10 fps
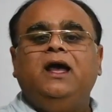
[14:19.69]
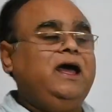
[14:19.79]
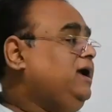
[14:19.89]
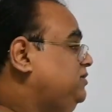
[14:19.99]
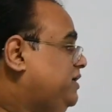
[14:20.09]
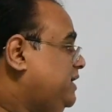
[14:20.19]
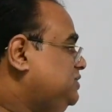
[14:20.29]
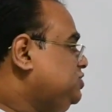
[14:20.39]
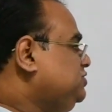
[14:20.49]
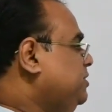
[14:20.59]
And the
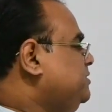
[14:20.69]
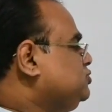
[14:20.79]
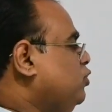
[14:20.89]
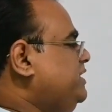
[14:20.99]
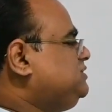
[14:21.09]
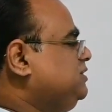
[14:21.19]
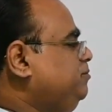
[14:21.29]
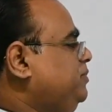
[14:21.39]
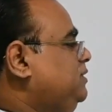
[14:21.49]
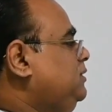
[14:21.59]
relationship is quite
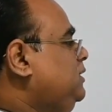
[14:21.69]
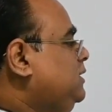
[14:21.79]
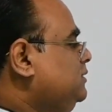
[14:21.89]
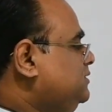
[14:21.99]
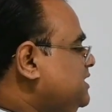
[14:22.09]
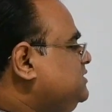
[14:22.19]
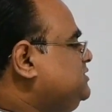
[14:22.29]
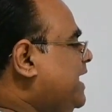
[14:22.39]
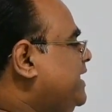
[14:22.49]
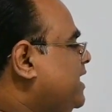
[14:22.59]
simple. This
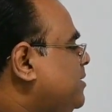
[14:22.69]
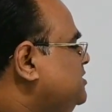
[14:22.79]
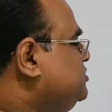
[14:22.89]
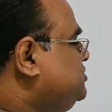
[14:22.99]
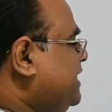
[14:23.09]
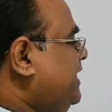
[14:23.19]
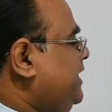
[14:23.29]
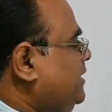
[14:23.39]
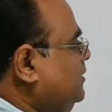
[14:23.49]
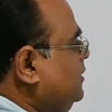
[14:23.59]
diagram is
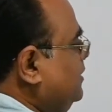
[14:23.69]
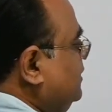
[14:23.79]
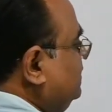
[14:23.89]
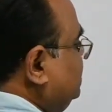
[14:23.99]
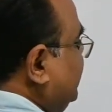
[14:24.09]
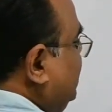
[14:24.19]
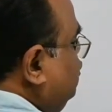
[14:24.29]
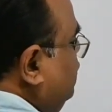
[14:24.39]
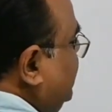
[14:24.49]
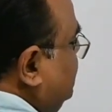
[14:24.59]
telling
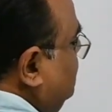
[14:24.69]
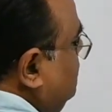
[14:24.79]
that when